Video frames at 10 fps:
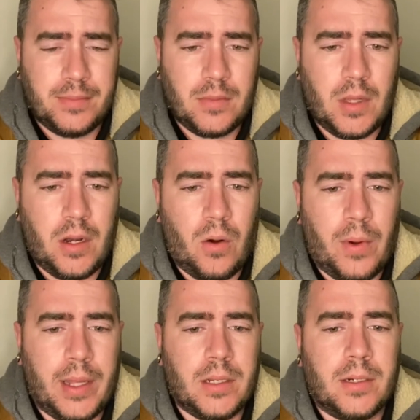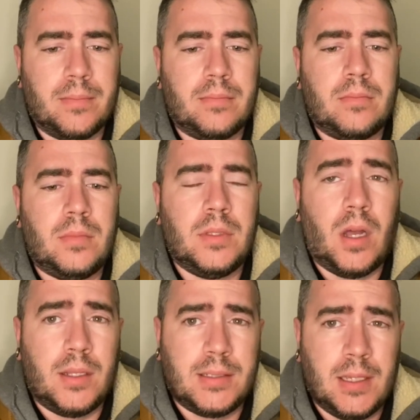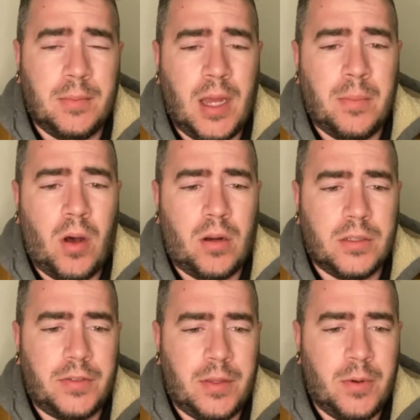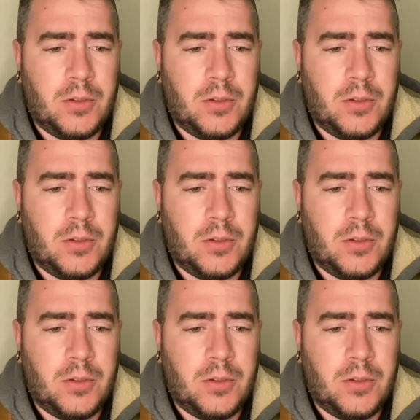you know, regular non-slimline models for the most